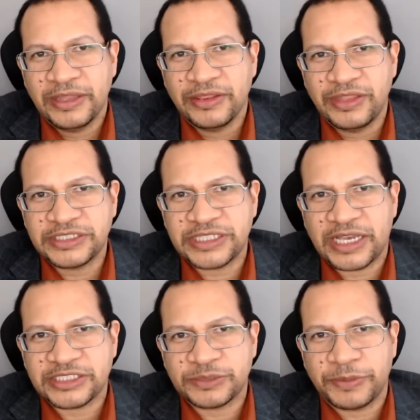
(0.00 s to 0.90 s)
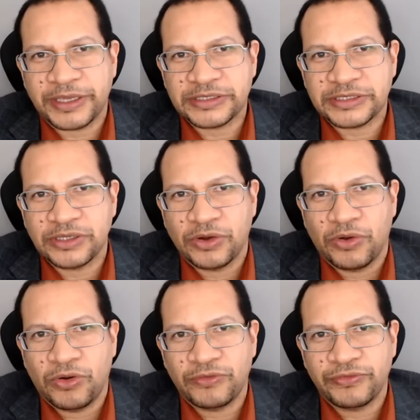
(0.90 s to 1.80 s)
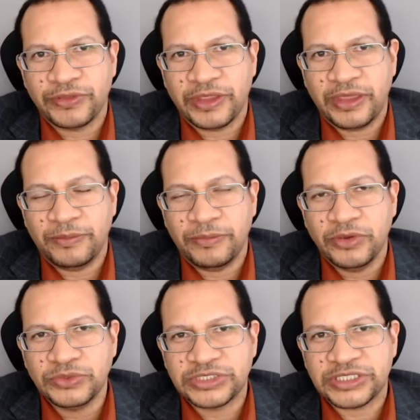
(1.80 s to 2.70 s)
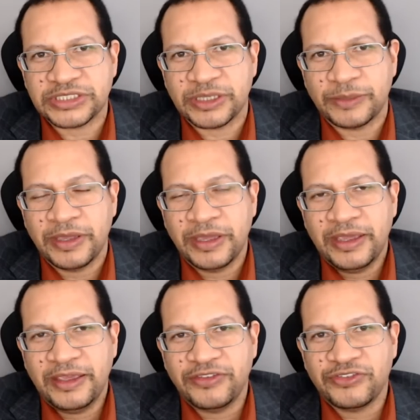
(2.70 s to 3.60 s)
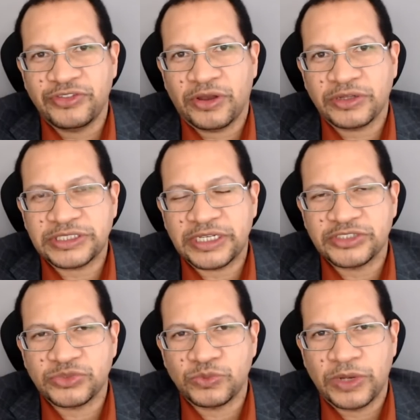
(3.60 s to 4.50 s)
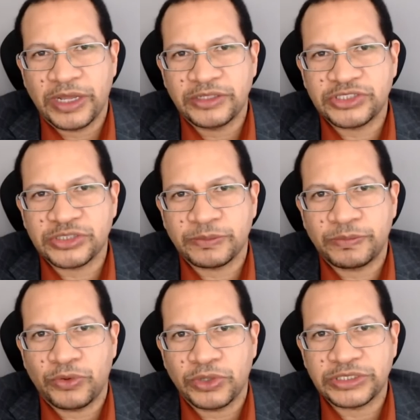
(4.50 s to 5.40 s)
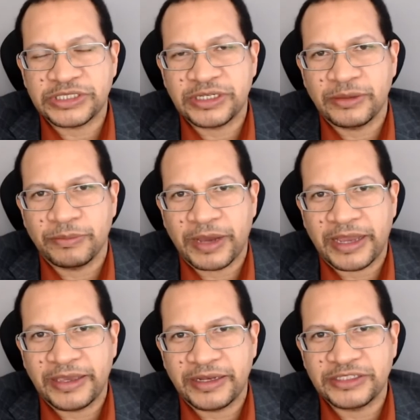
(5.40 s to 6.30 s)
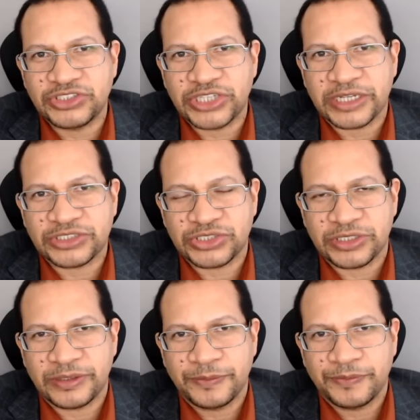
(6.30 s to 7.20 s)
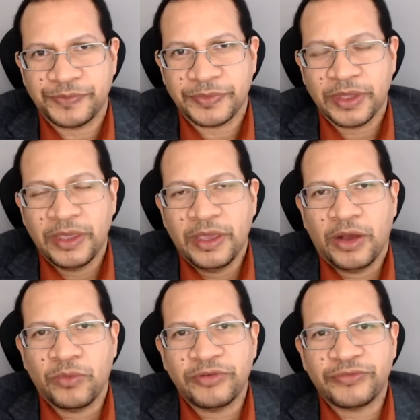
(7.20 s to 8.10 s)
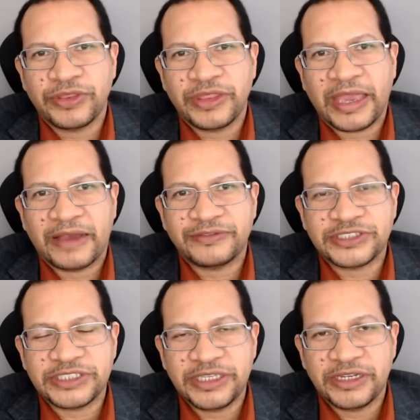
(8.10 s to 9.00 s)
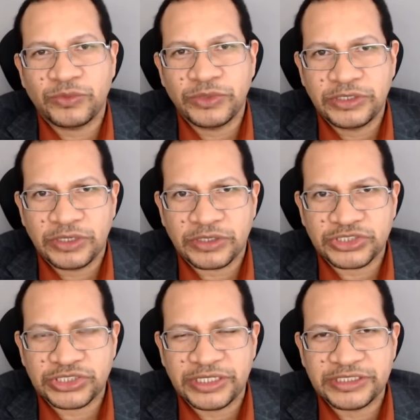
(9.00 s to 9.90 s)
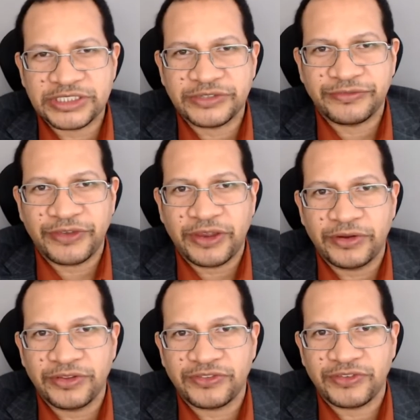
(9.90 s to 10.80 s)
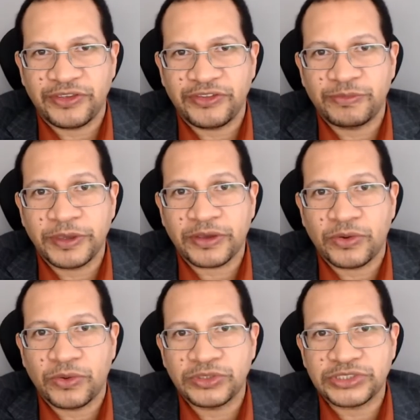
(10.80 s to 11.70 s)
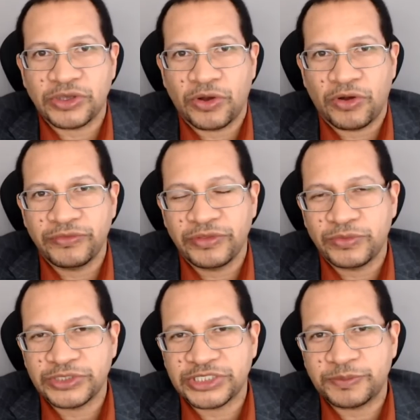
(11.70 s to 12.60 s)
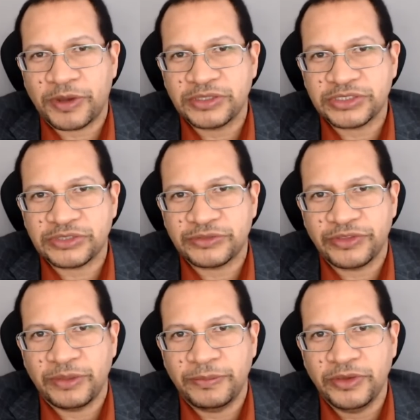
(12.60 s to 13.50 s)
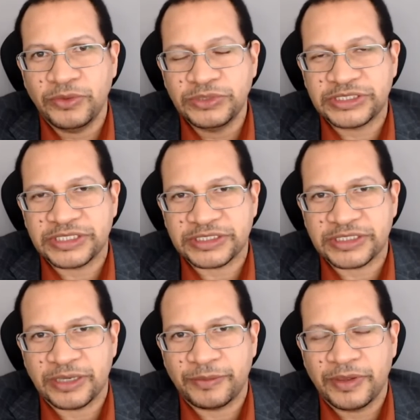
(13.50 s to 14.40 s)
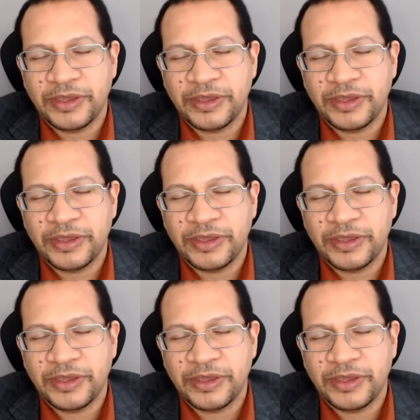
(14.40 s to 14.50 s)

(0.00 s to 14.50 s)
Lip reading: this aspect of the immune system is not as well supported by an injection. However, they have seen a reduction in severe disease because of the response of the immune system